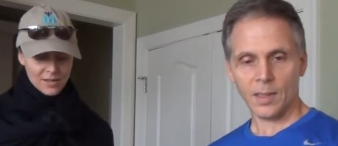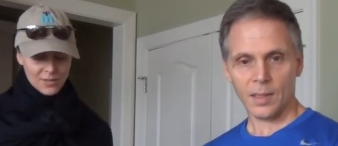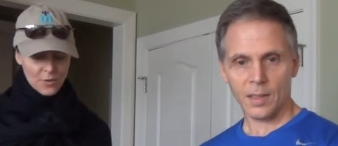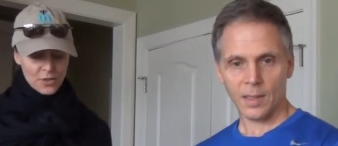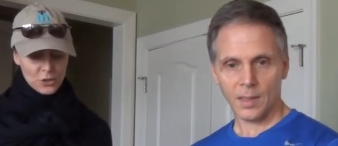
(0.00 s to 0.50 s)

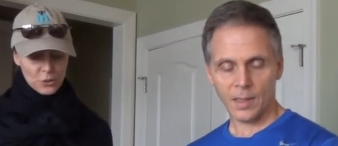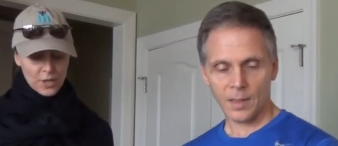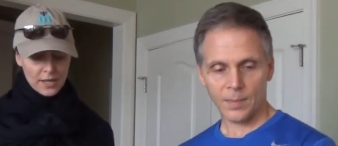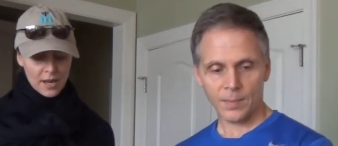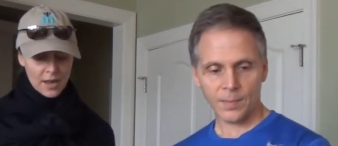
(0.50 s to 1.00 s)
Speaker 1: so that you
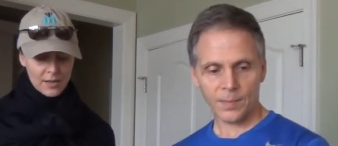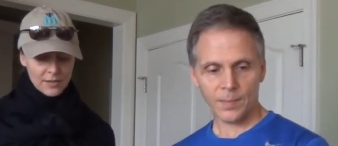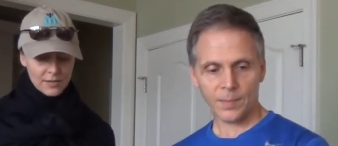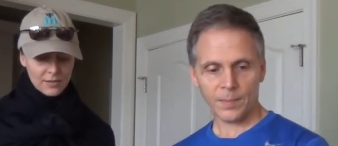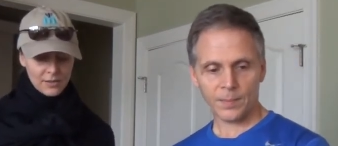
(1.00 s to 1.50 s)
can
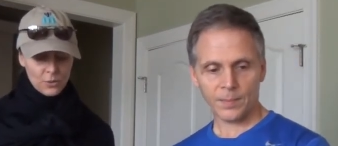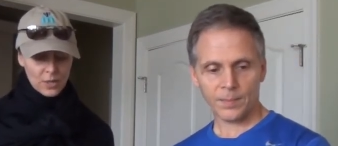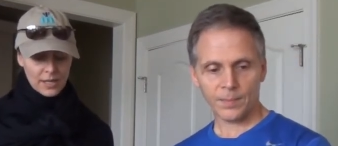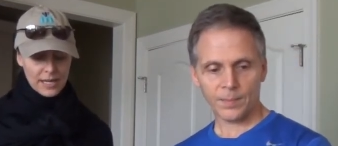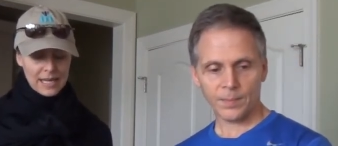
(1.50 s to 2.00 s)
uh, you
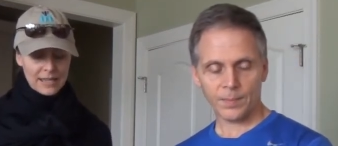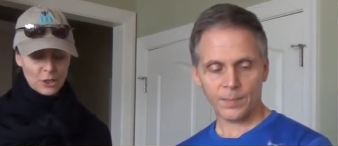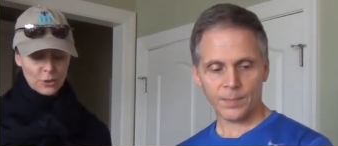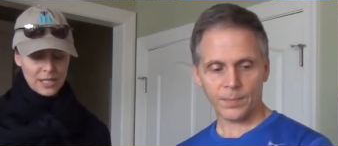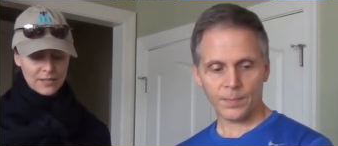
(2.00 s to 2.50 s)
can eat the
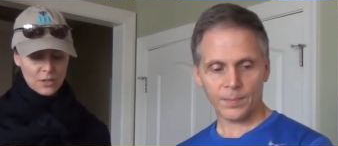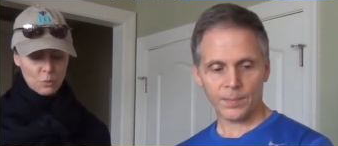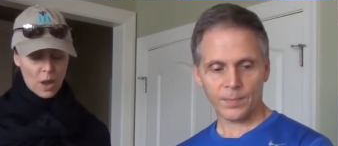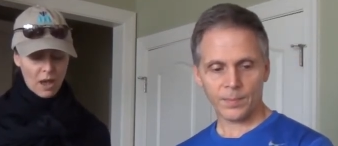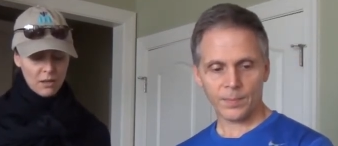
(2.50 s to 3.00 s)
greens
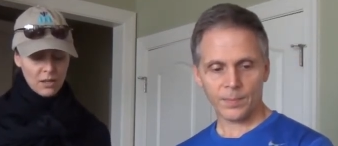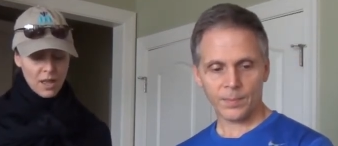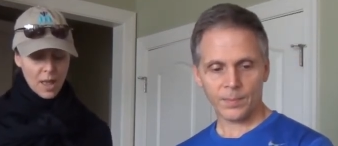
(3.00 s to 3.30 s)
as well